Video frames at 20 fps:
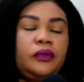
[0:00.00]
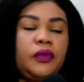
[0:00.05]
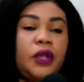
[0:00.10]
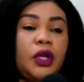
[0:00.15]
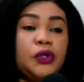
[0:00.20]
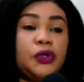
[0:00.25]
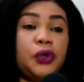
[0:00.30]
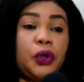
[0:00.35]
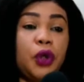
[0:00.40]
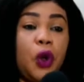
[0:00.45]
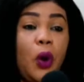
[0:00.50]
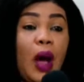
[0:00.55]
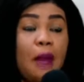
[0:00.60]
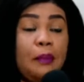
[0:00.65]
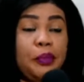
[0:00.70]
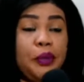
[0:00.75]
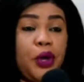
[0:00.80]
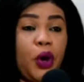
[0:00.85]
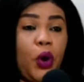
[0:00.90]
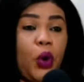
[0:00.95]
So lo and
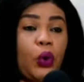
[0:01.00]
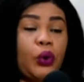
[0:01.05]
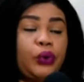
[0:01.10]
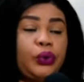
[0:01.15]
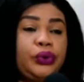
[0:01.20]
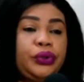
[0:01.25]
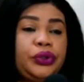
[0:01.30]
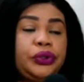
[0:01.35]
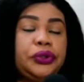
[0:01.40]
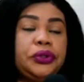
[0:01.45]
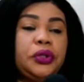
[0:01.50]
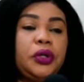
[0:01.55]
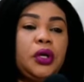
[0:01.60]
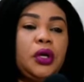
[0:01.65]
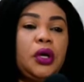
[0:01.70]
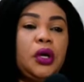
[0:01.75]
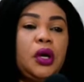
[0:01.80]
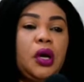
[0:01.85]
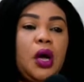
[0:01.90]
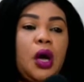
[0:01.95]
behold,
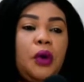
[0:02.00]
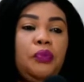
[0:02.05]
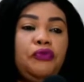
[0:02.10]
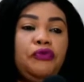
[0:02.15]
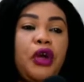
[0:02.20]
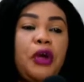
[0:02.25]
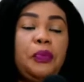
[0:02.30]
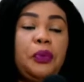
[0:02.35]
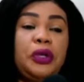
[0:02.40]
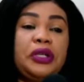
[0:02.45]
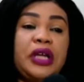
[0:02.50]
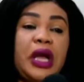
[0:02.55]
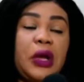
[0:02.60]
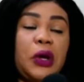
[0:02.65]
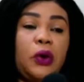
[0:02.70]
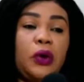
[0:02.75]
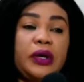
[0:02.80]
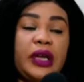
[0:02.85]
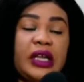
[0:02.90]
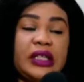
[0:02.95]
Raymond then
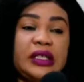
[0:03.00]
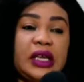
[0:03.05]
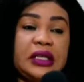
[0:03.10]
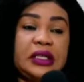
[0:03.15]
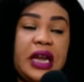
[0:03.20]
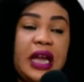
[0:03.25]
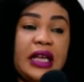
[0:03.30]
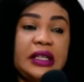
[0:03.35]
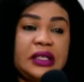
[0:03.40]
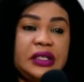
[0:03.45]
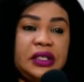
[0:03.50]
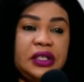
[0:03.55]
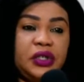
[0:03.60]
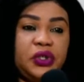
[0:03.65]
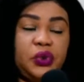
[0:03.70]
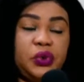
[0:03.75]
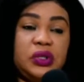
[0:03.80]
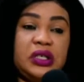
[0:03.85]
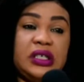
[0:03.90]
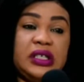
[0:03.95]
connected Nancy to
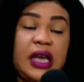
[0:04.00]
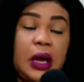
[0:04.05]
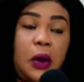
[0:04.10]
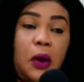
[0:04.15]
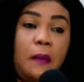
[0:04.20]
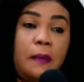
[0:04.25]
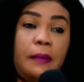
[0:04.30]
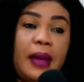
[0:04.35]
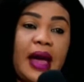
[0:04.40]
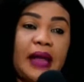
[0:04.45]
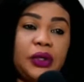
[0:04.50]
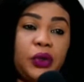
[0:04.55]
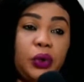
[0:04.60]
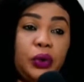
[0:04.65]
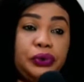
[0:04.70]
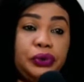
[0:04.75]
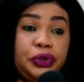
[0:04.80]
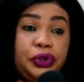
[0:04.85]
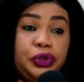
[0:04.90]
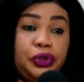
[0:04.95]
the second man on
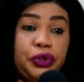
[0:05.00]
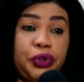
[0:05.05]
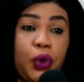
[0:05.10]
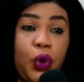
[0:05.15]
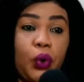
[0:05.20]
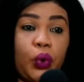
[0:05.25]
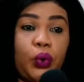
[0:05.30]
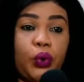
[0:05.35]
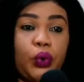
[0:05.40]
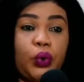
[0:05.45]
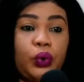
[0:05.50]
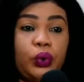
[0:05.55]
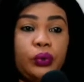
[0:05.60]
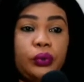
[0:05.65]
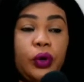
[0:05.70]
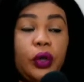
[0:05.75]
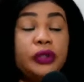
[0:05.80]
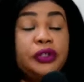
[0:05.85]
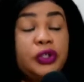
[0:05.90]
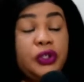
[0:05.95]
the show,
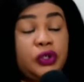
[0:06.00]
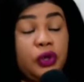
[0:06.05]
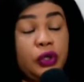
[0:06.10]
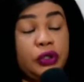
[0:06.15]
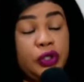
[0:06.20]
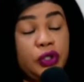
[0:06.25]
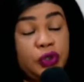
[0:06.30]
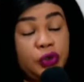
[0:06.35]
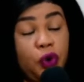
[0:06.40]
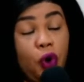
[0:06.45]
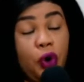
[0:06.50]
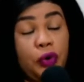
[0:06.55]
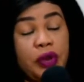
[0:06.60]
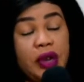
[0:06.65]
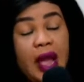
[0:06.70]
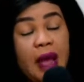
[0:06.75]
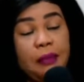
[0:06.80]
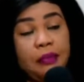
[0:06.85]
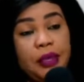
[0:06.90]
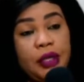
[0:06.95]
on the story,
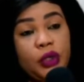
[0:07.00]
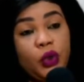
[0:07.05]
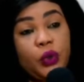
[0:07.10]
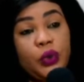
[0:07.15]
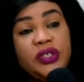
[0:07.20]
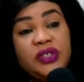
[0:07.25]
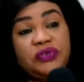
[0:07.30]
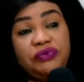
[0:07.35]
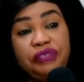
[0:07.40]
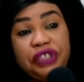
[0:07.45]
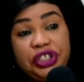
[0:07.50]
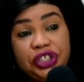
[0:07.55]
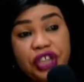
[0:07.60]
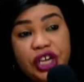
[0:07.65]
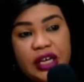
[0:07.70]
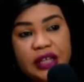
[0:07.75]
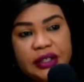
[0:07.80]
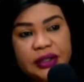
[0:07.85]
who is Richard.